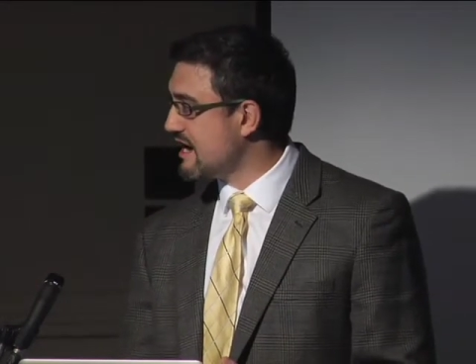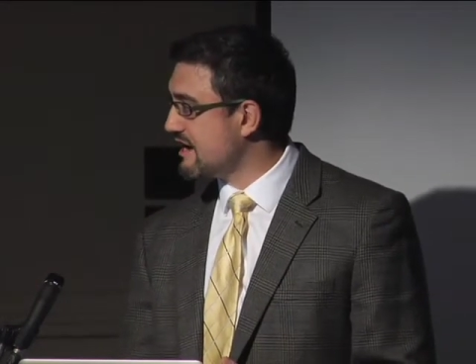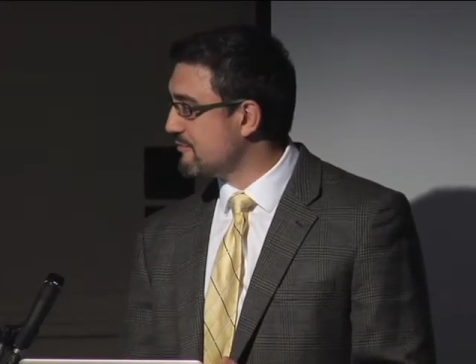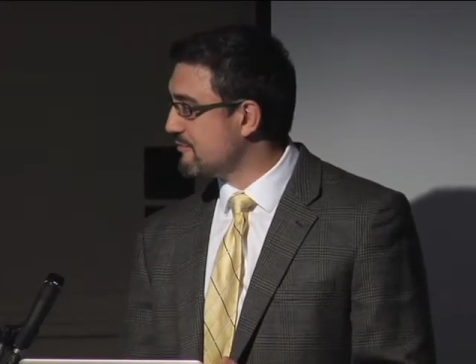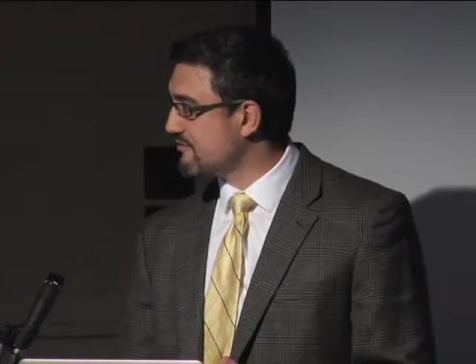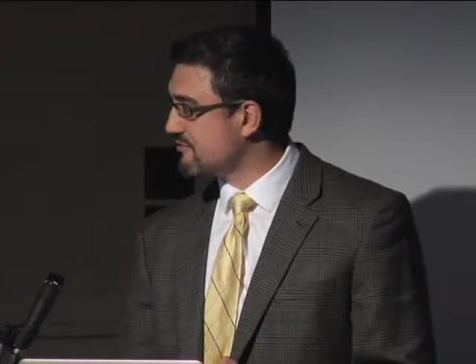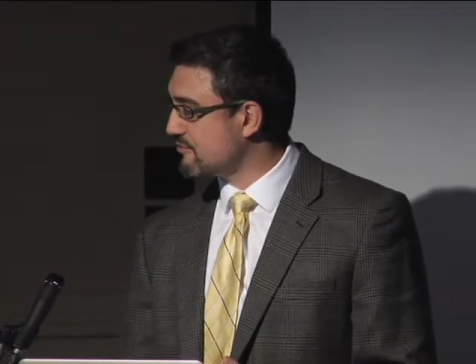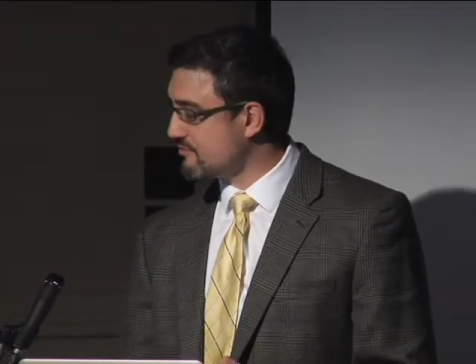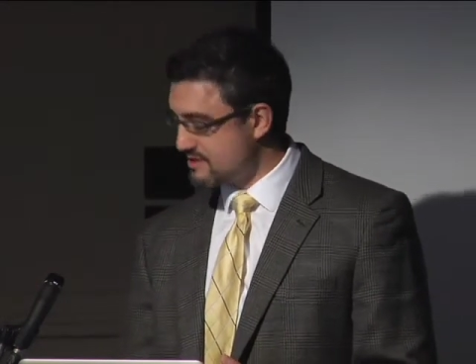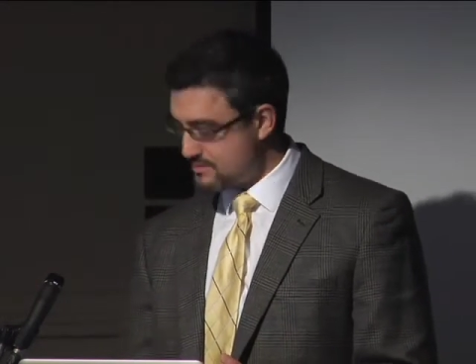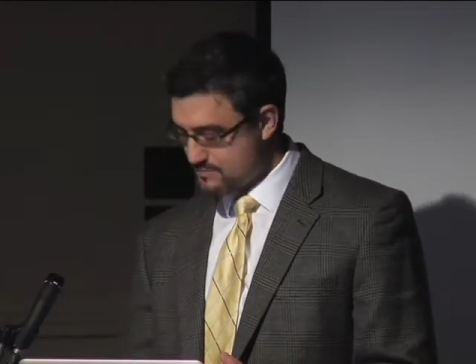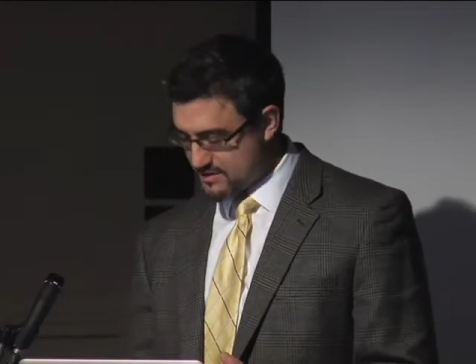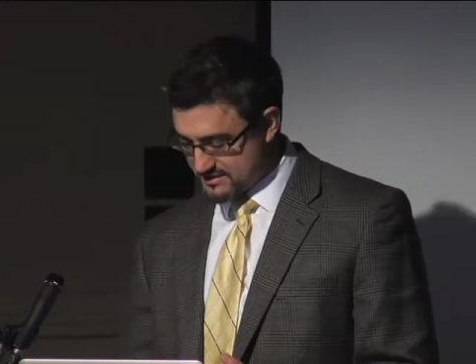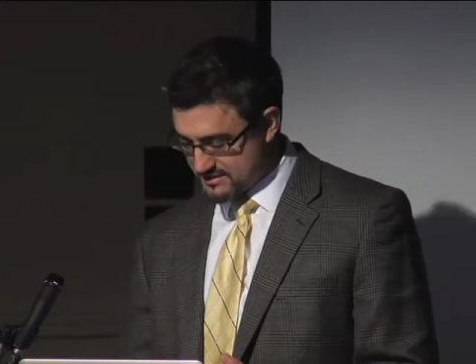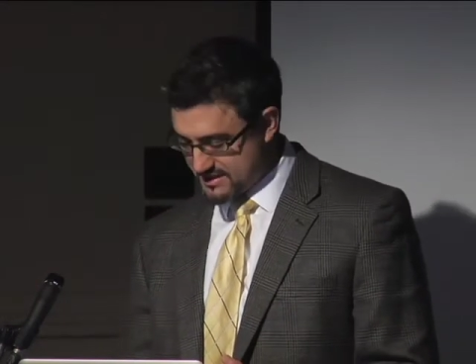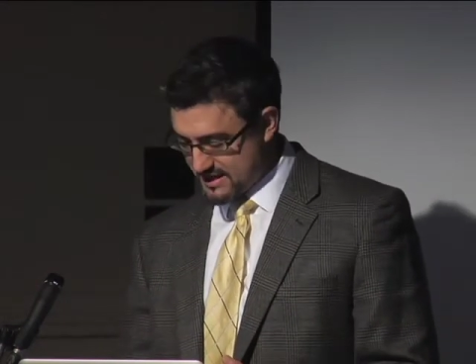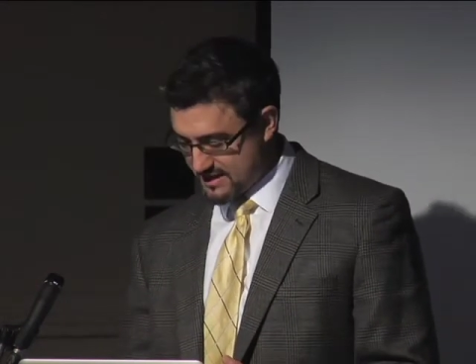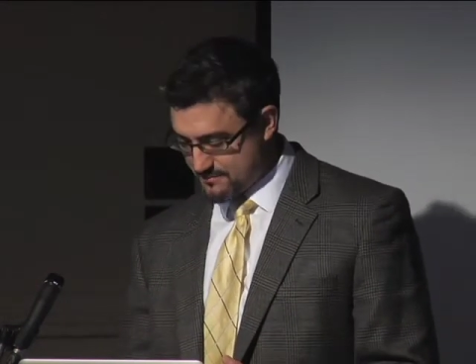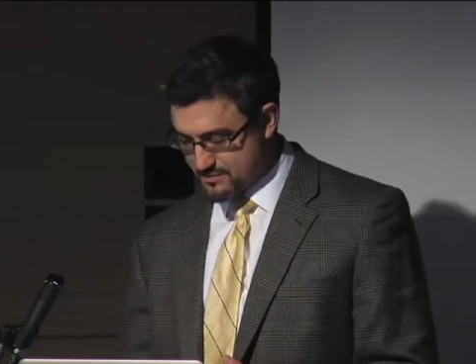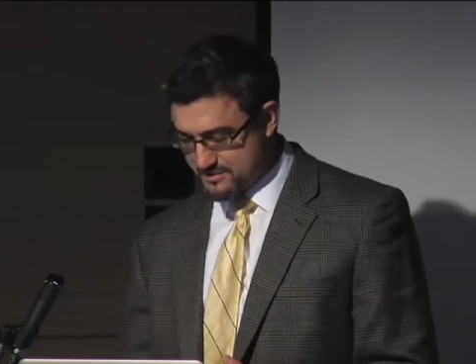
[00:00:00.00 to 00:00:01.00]
It was only about
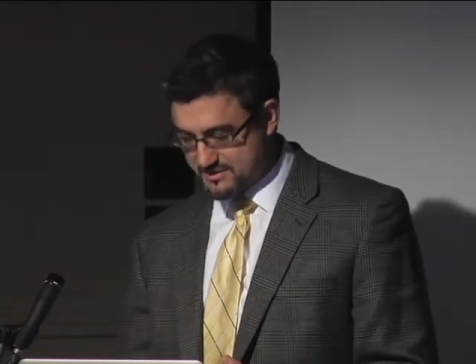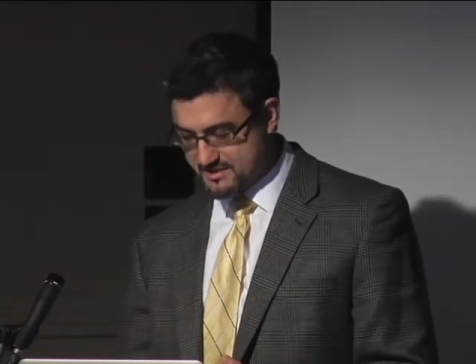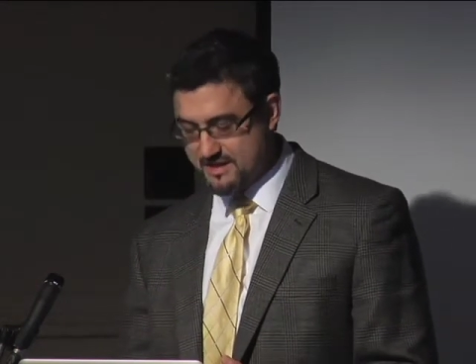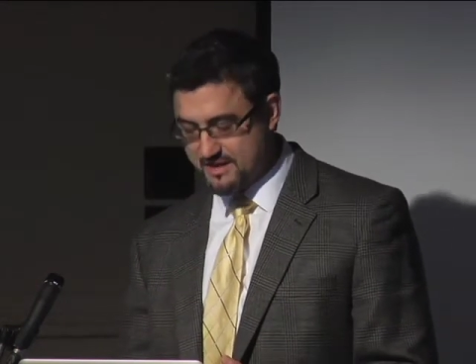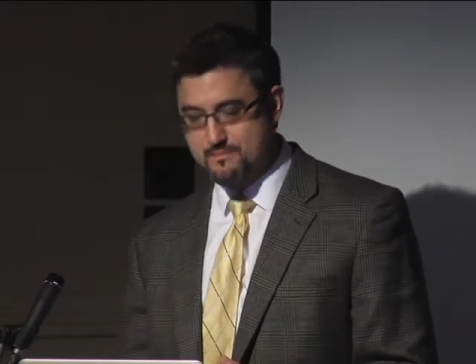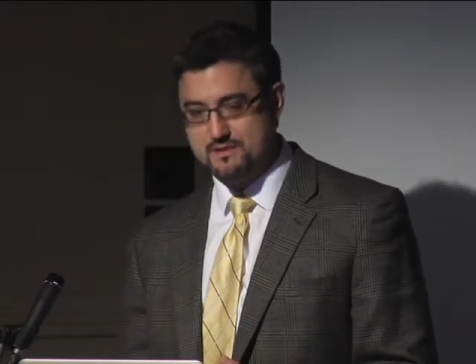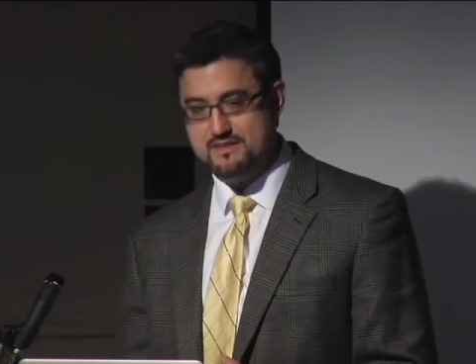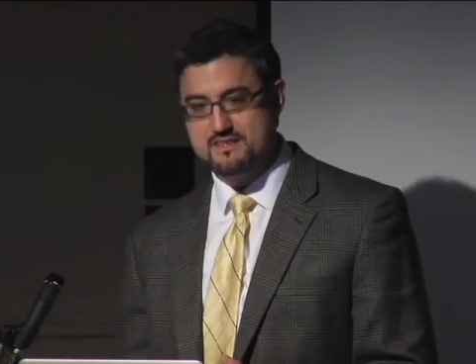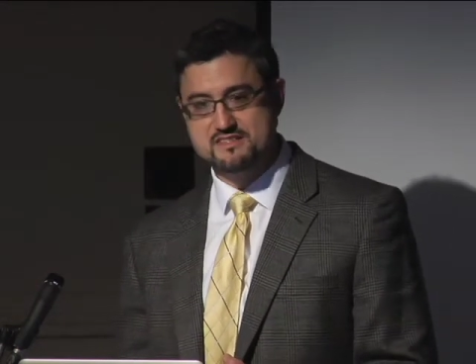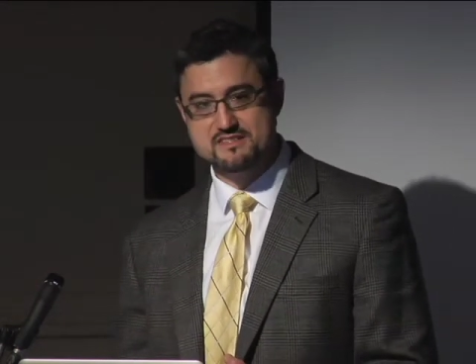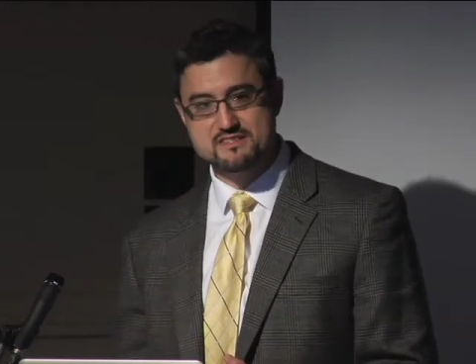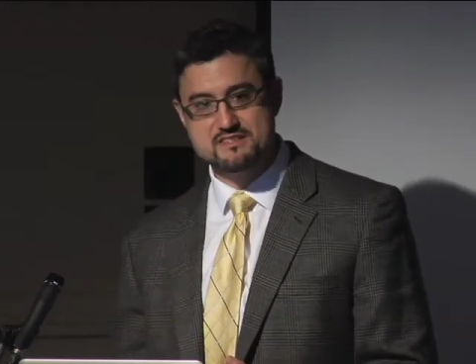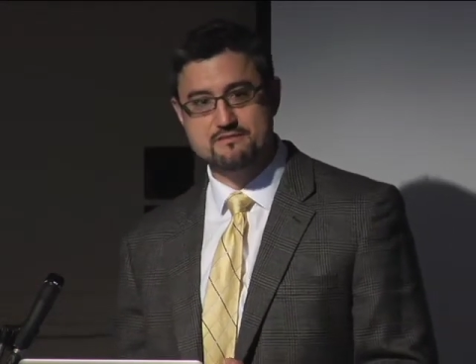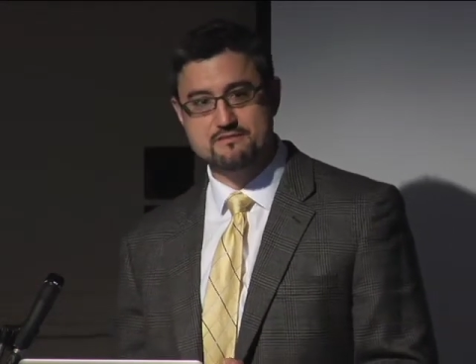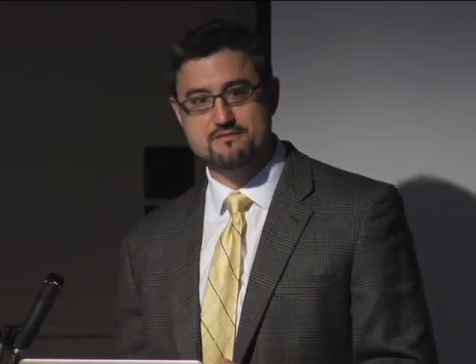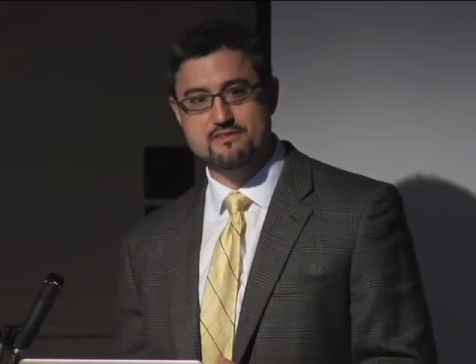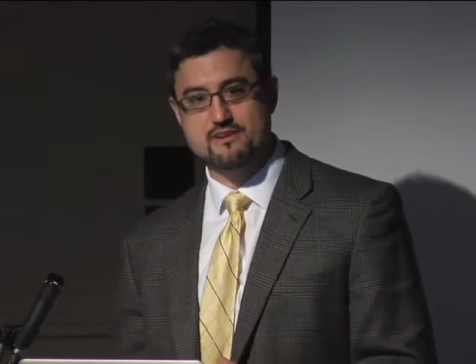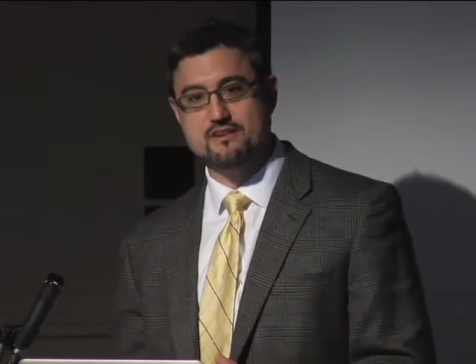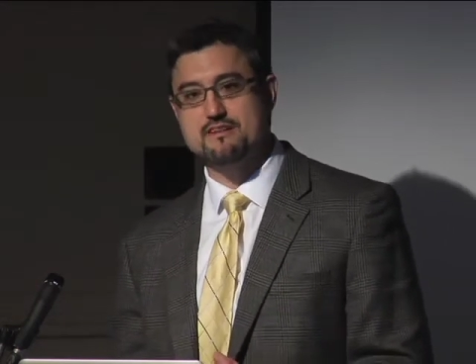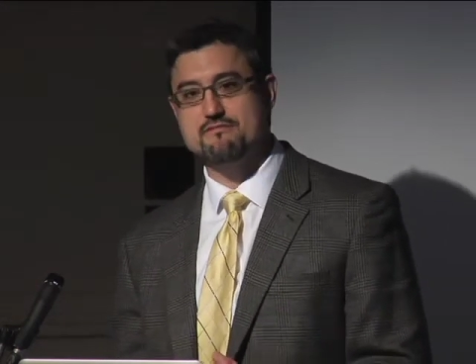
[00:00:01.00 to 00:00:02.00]
10%, but this is a
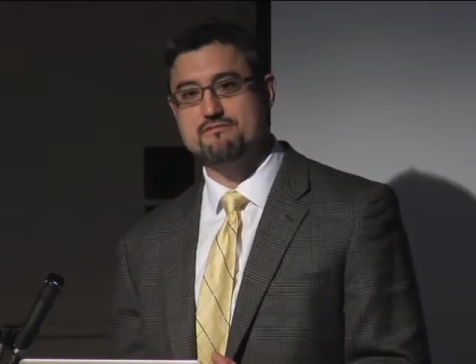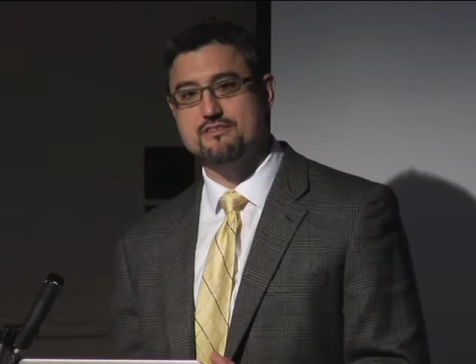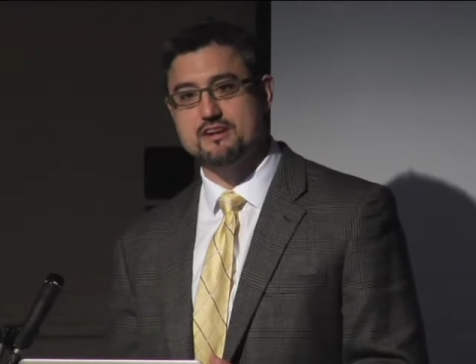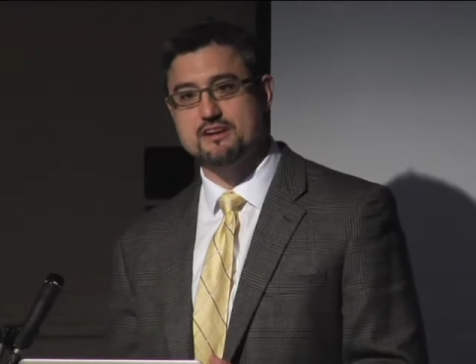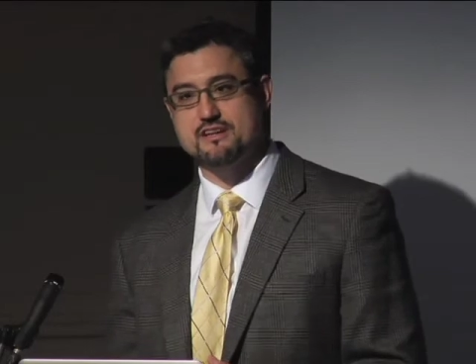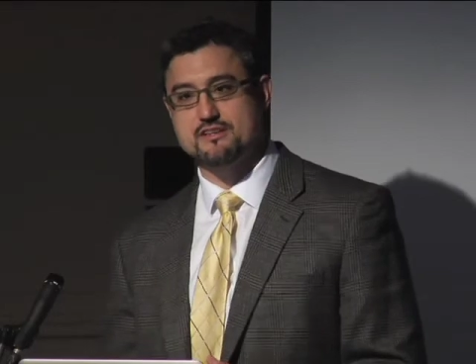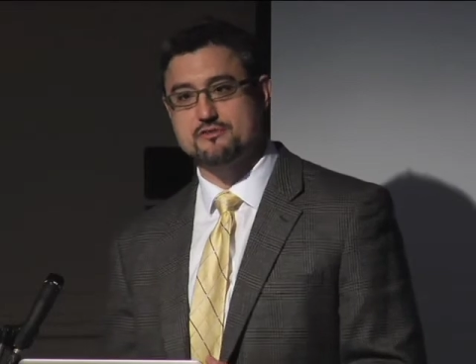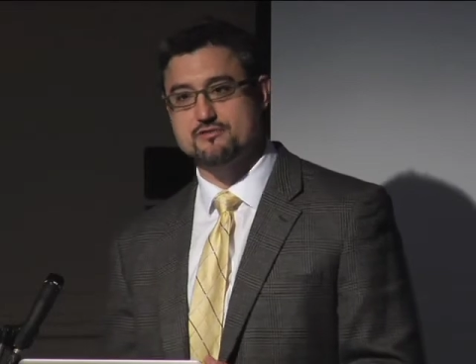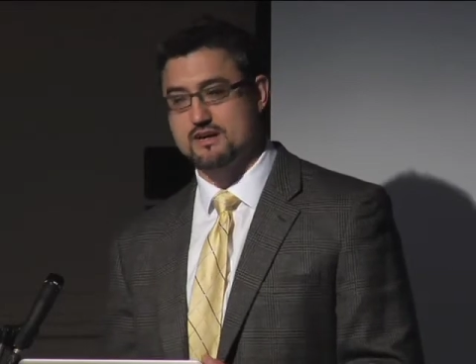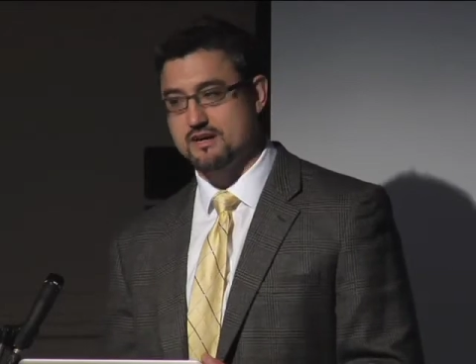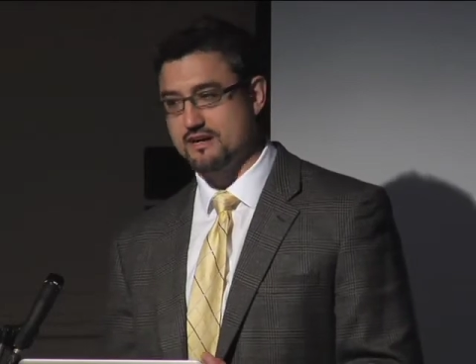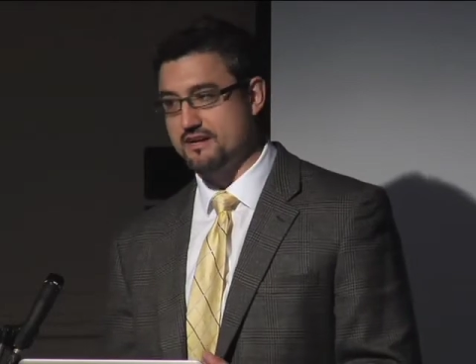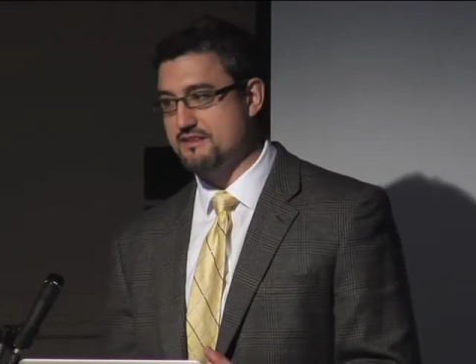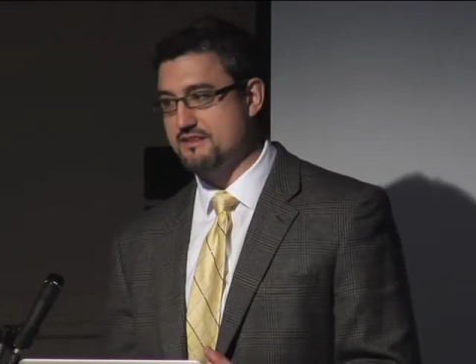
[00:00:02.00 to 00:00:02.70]
very funny drug,